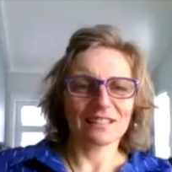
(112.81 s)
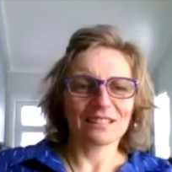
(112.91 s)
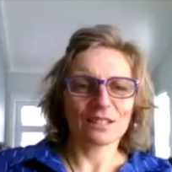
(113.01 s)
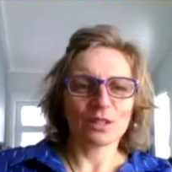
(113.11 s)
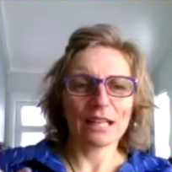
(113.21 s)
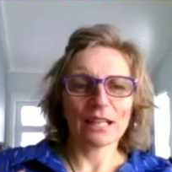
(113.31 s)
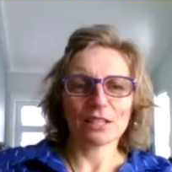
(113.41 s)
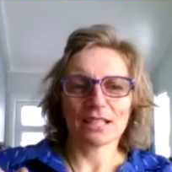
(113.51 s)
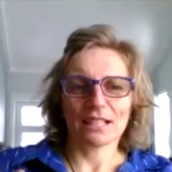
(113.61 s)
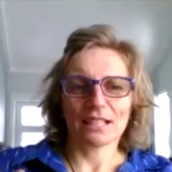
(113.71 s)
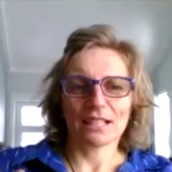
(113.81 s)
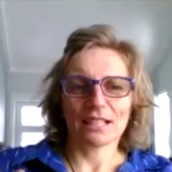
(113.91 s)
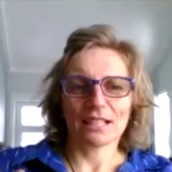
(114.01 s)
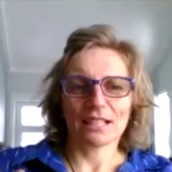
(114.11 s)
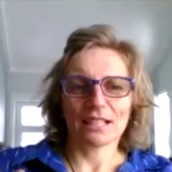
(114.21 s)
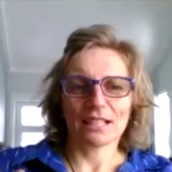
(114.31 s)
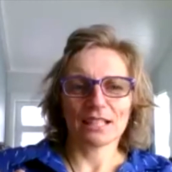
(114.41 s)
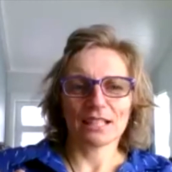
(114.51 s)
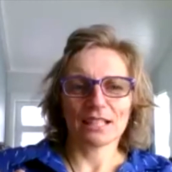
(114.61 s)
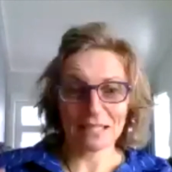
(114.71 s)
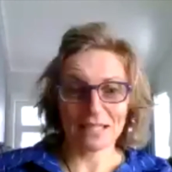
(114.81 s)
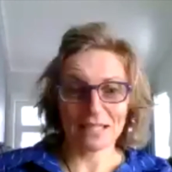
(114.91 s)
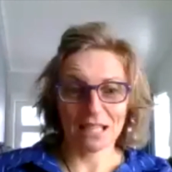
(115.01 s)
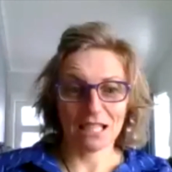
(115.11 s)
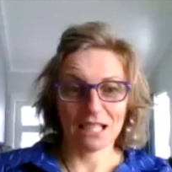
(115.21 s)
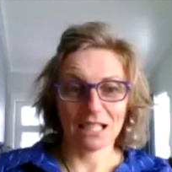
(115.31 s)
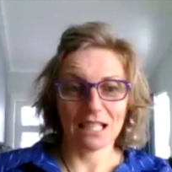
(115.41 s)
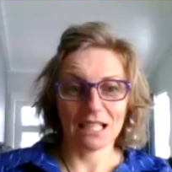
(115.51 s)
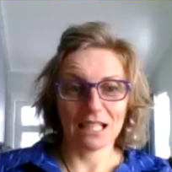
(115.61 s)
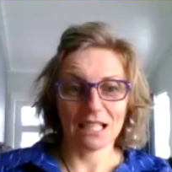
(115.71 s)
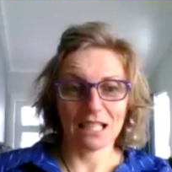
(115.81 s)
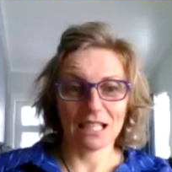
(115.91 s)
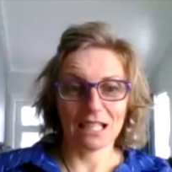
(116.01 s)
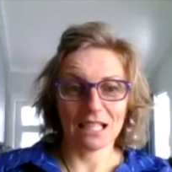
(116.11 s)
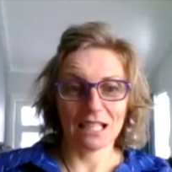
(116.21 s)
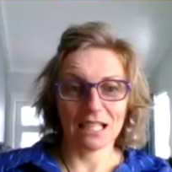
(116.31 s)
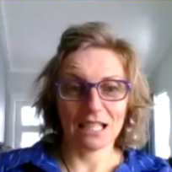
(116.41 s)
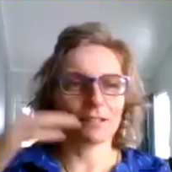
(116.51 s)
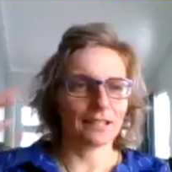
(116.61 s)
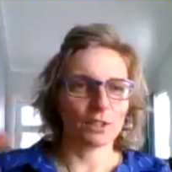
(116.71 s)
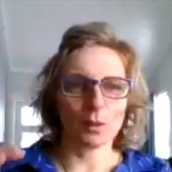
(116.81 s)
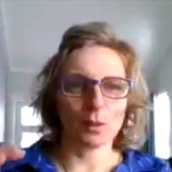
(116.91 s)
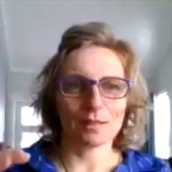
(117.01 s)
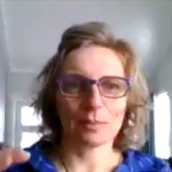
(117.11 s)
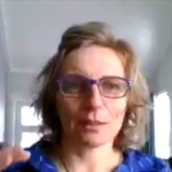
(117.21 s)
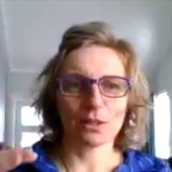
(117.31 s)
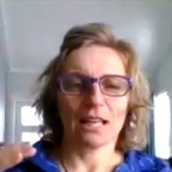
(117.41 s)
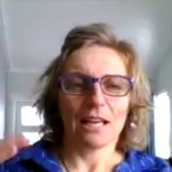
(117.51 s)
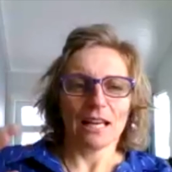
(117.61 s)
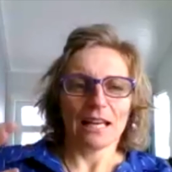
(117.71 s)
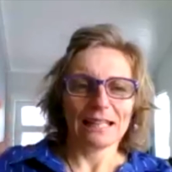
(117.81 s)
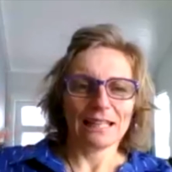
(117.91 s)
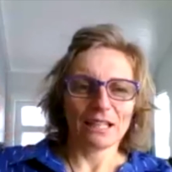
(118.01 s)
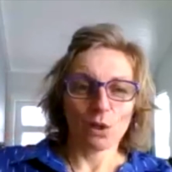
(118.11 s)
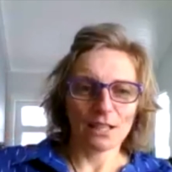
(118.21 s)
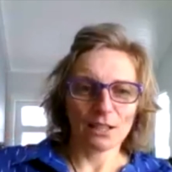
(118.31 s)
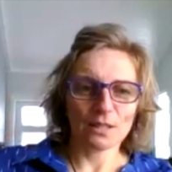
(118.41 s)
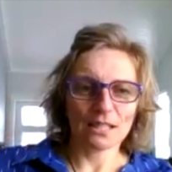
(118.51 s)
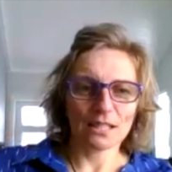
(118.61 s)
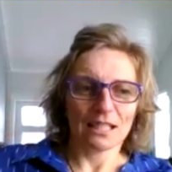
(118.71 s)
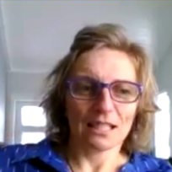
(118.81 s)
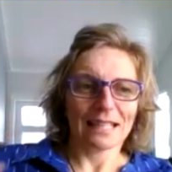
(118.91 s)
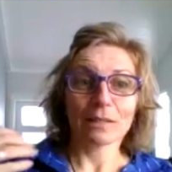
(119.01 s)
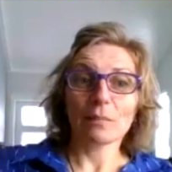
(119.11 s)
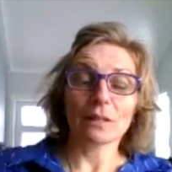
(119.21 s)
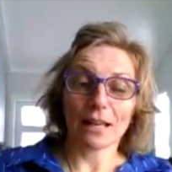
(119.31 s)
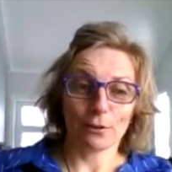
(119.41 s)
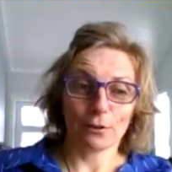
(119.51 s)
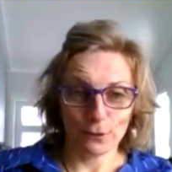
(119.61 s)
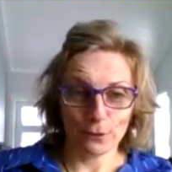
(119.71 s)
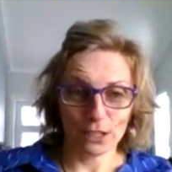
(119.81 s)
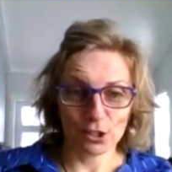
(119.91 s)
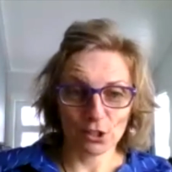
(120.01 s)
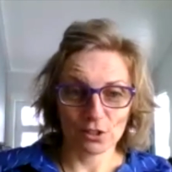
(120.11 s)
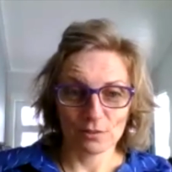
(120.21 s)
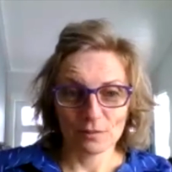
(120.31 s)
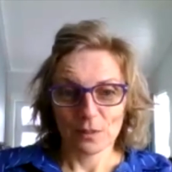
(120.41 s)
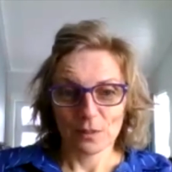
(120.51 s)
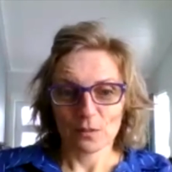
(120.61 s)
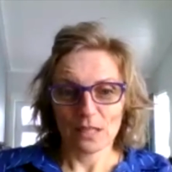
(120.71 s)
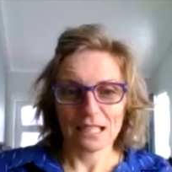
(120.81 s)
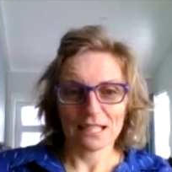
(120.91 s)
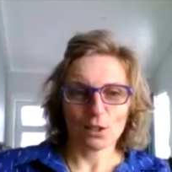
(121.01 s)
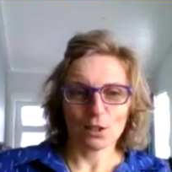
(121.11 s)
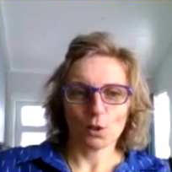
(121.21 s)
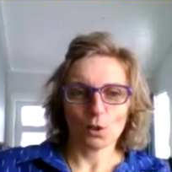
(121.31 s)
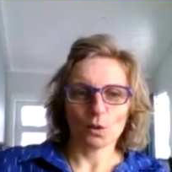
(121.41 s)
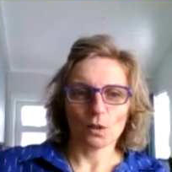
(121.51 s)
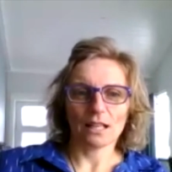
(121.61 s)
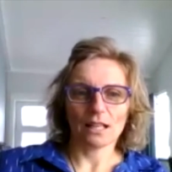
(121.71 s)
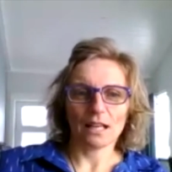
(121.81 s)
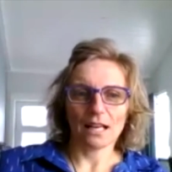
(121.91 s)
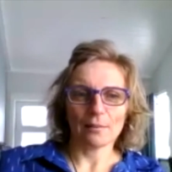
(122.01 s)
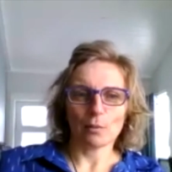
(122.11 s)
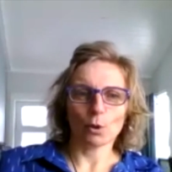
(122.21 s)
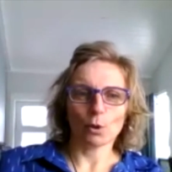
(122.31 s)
So here's a, an example of a basic thing that you would never think twice about. In the old house, getting the milk out of the fridge, right? So um, old